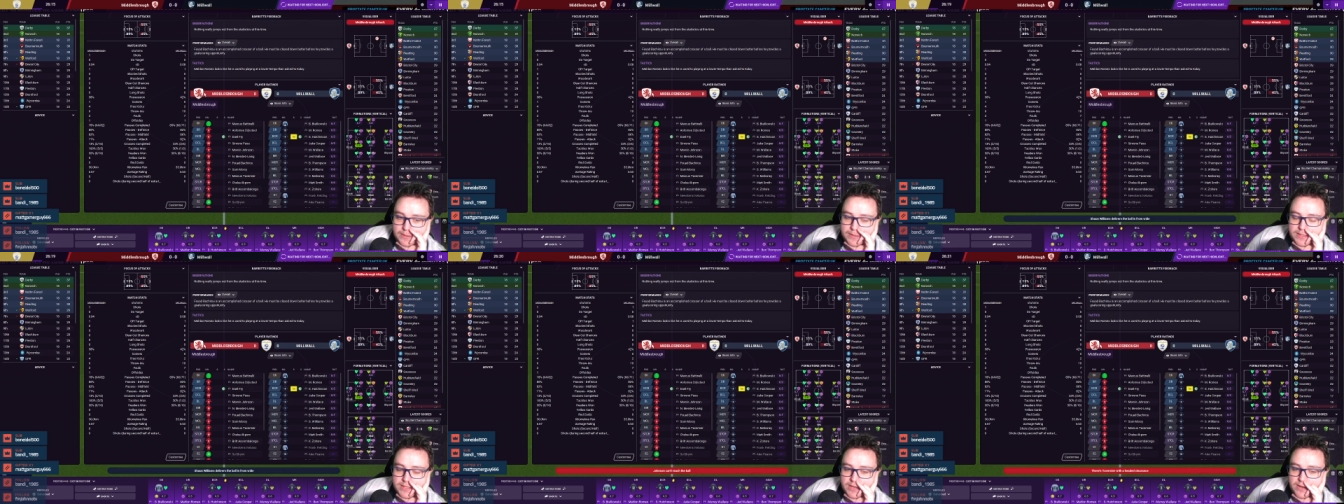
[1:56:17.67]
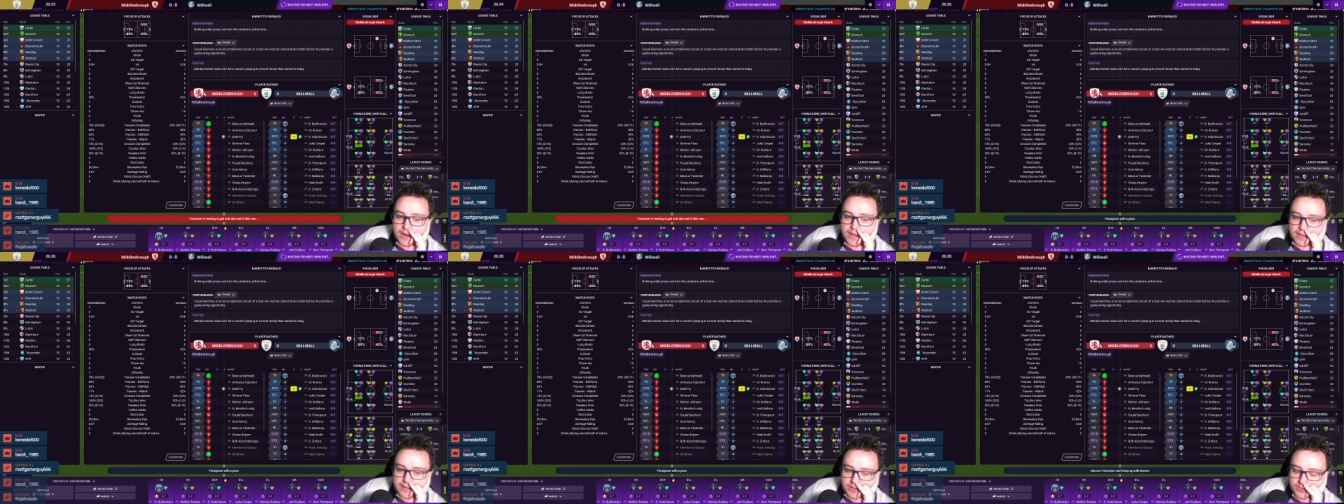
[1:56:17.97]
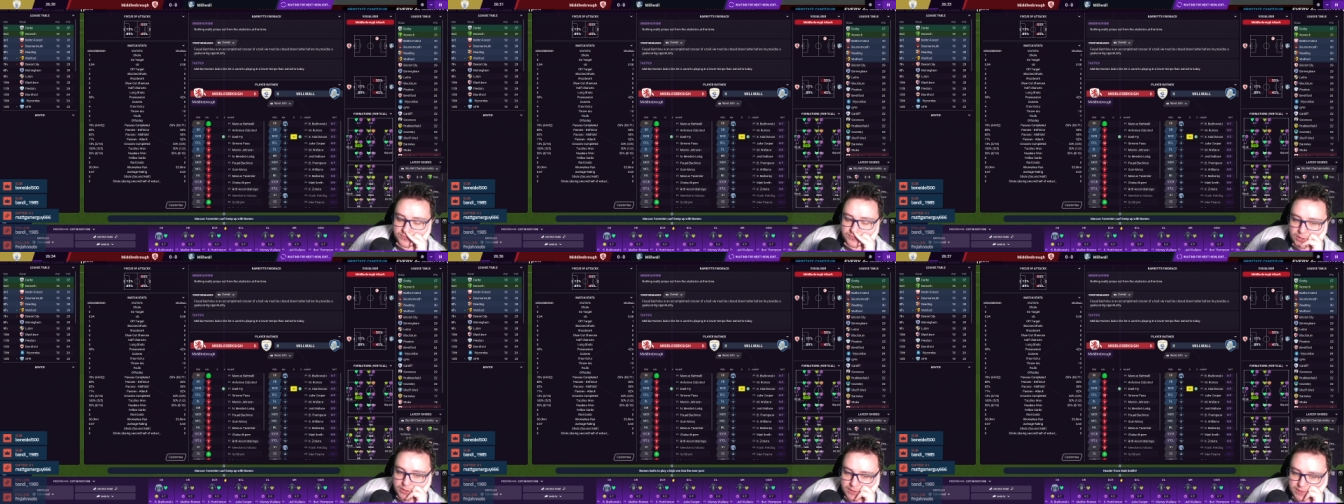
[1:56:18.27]
So
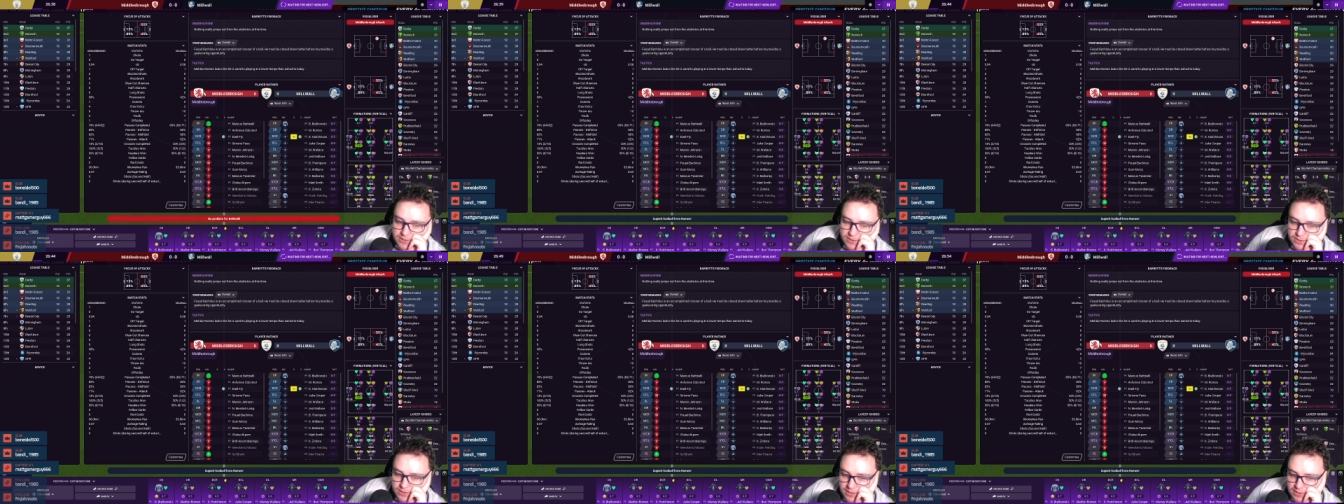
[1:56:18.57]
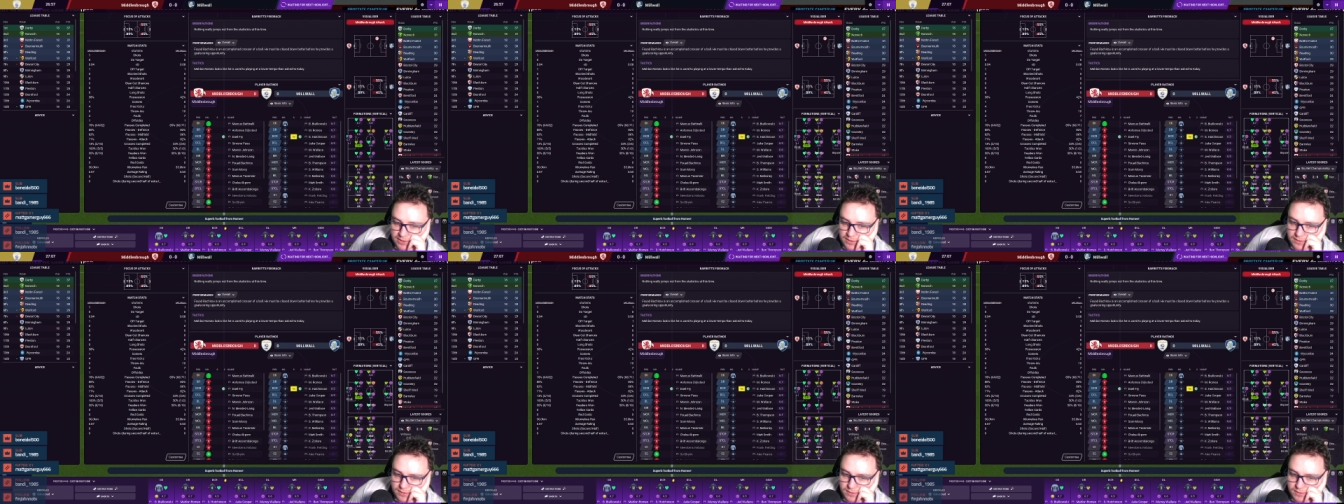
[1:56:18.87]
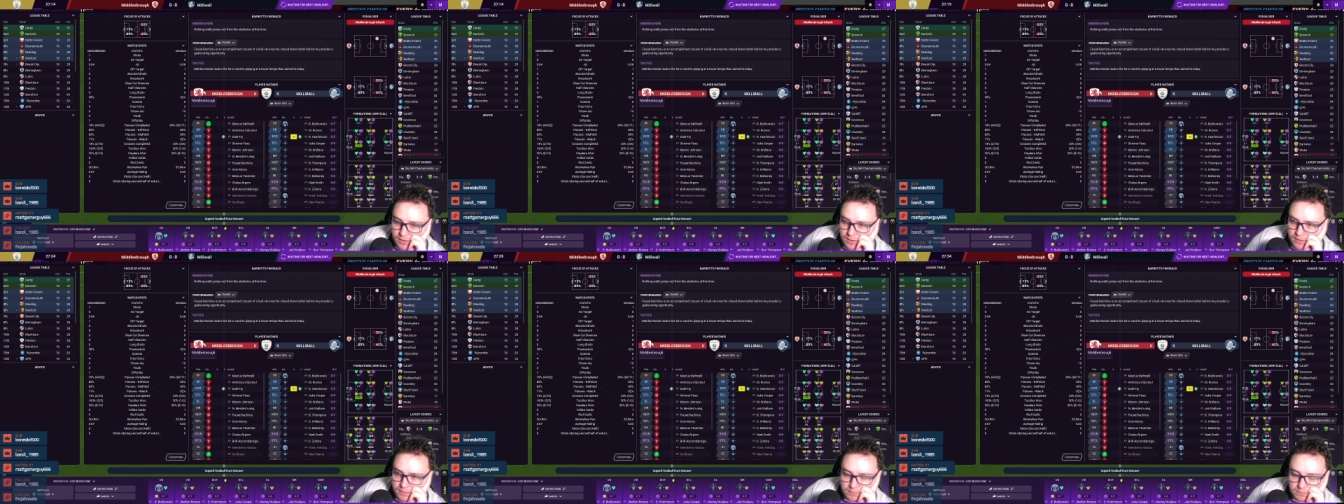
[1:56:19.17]
Alex Ferguson challenge?
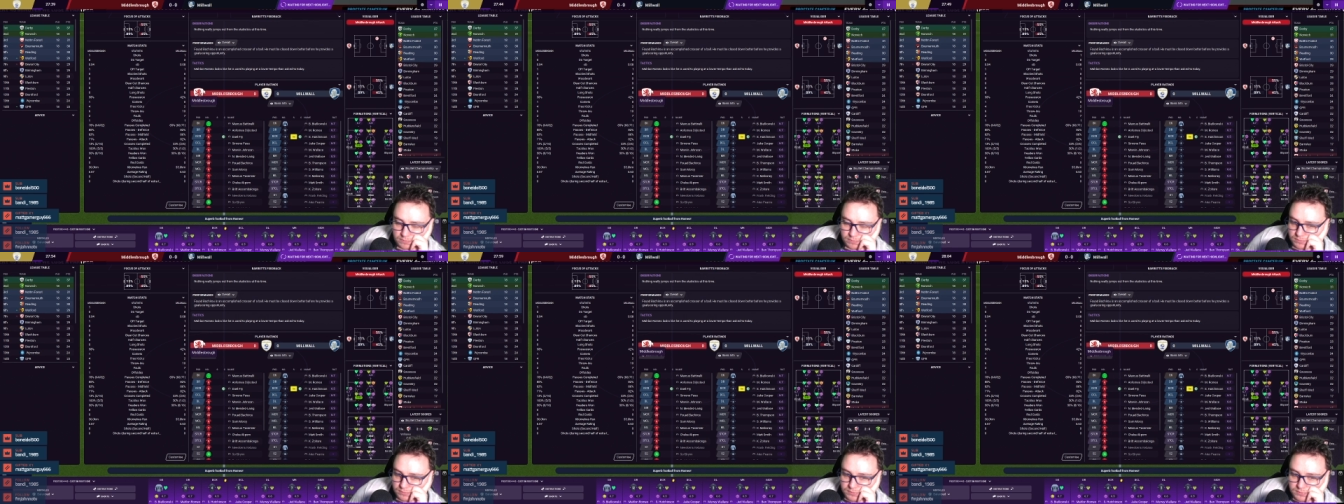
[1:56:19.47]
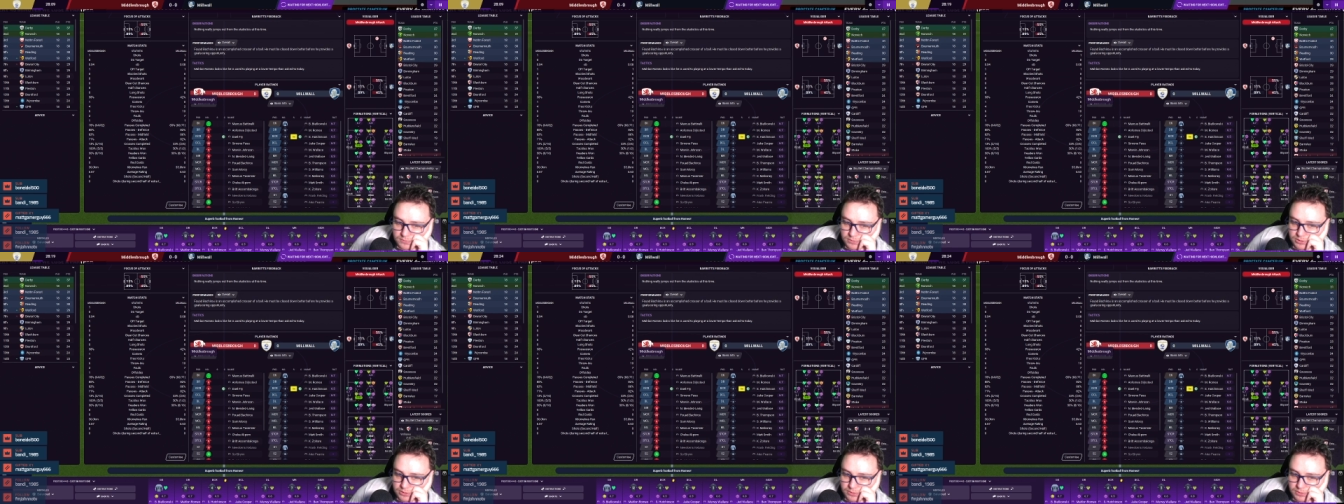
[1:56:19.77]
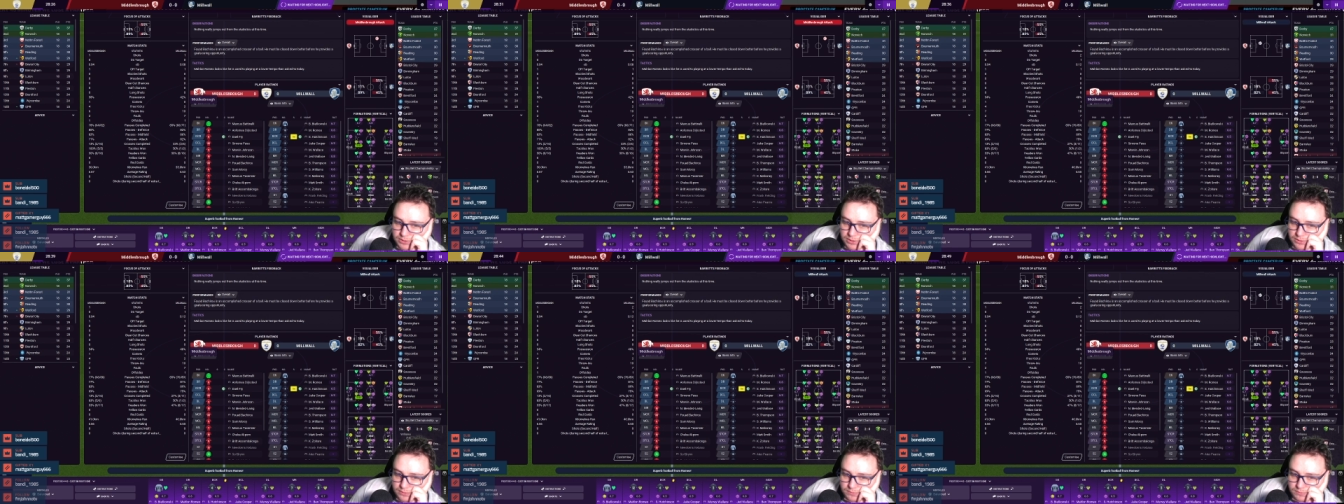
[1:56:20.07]
No, I'm
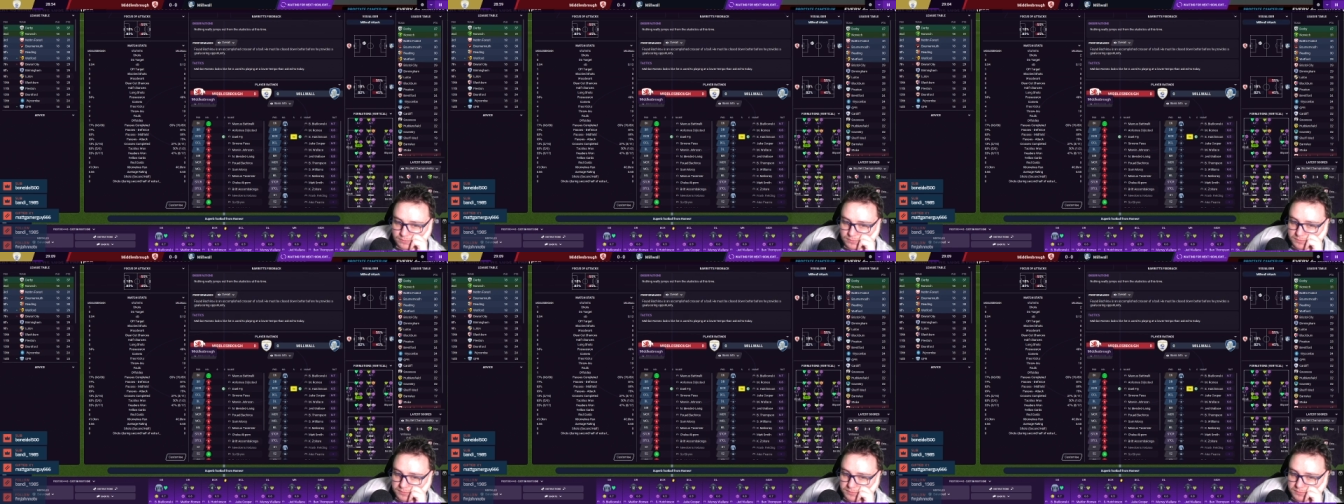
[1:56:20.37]
doing that.